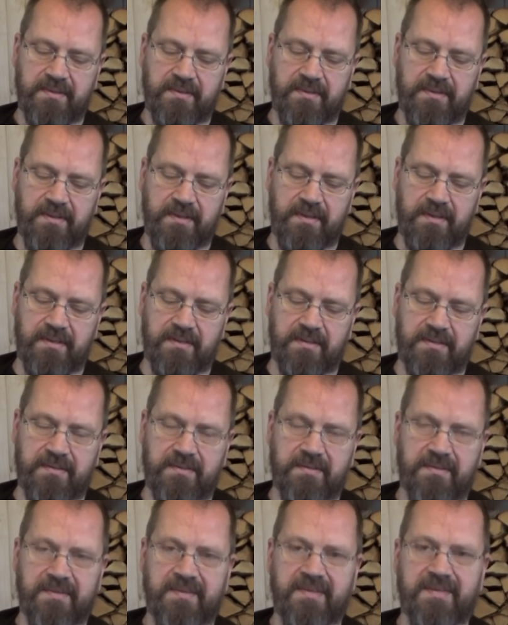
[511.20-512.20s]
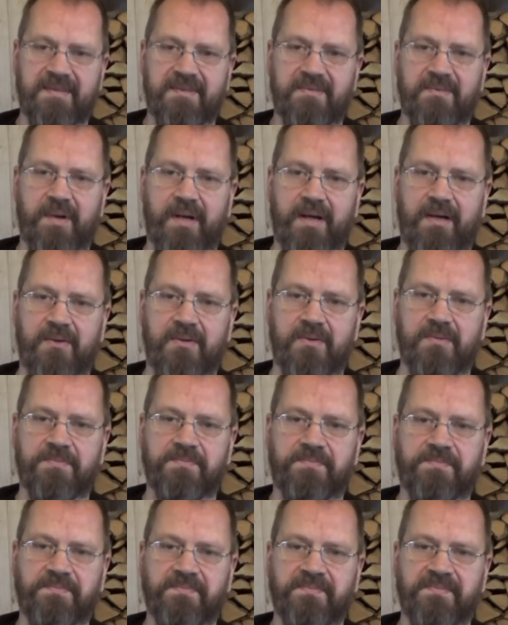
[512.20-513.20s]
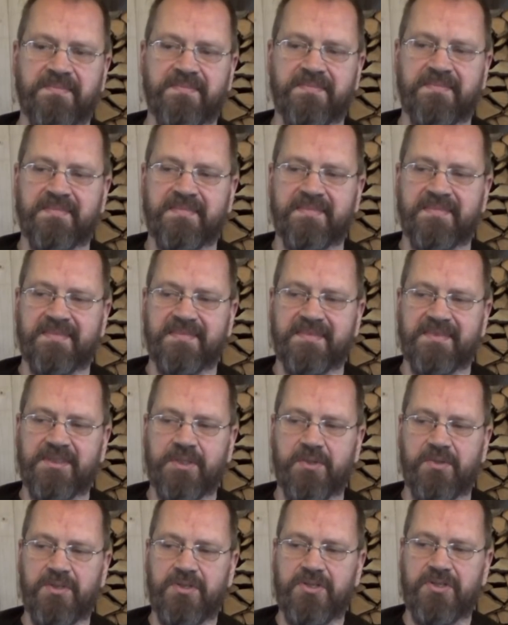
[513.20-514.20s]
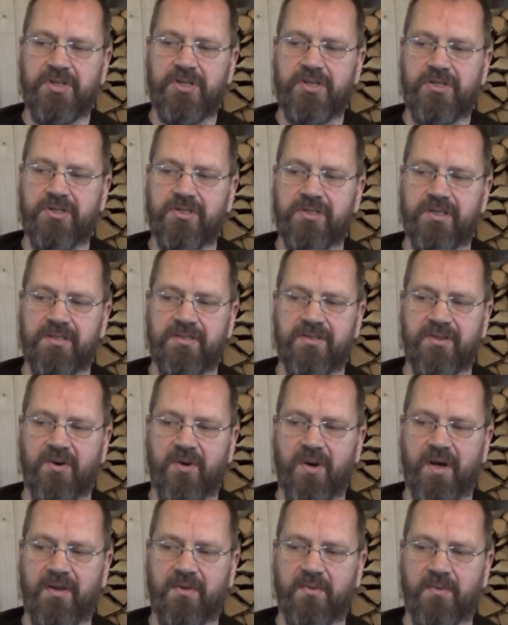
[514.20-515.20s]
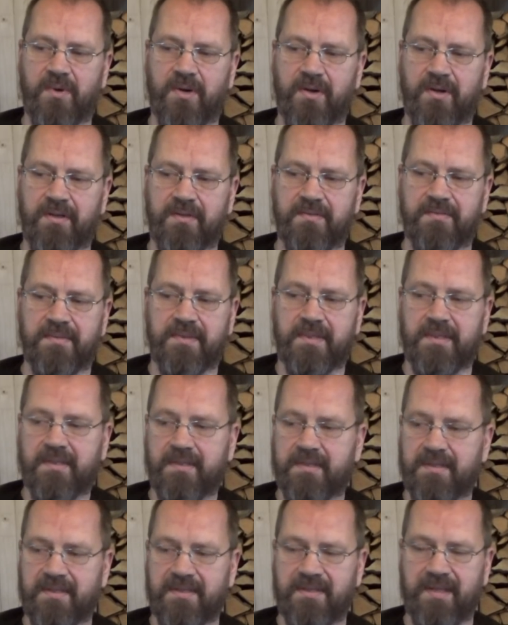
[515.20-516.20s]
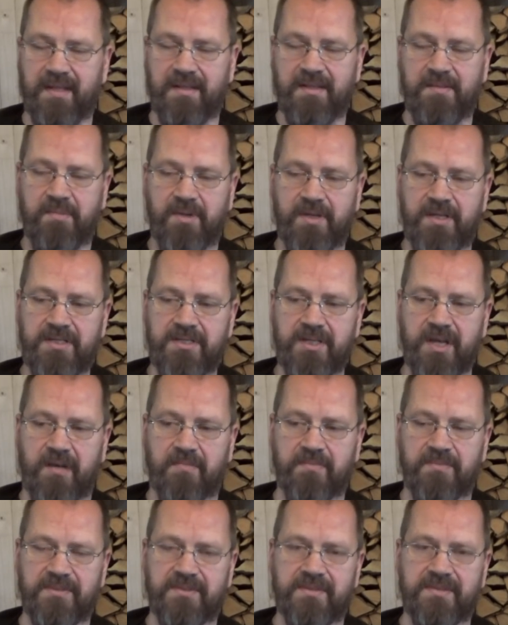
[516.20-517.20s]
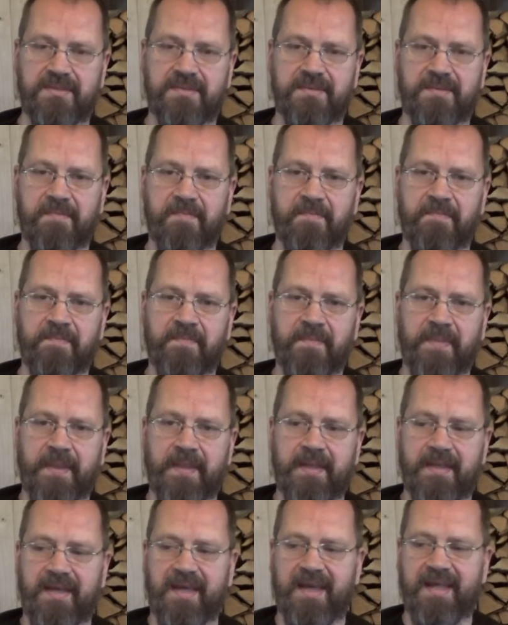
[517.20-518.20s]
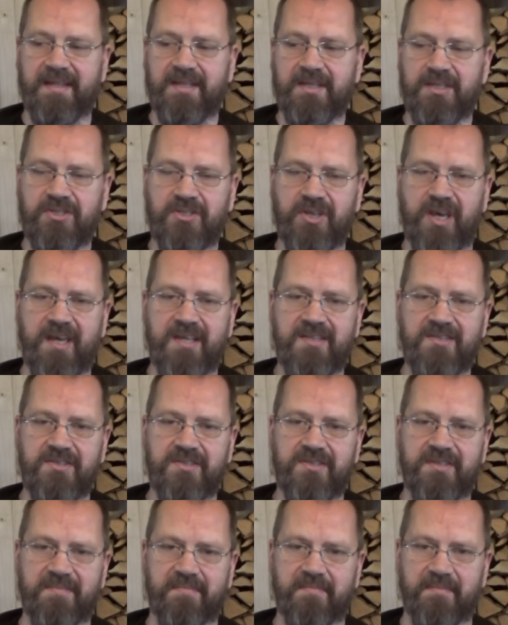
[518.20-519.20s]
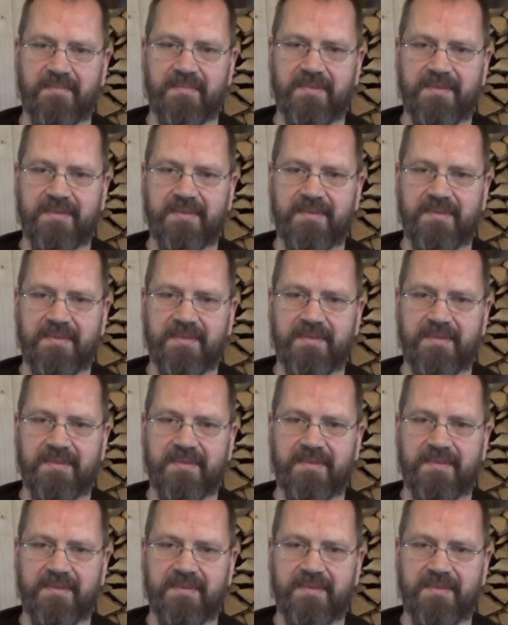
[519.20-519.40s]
Yeah. Wow. So this teacher says, no, I don't want it. Then the police comes and detains him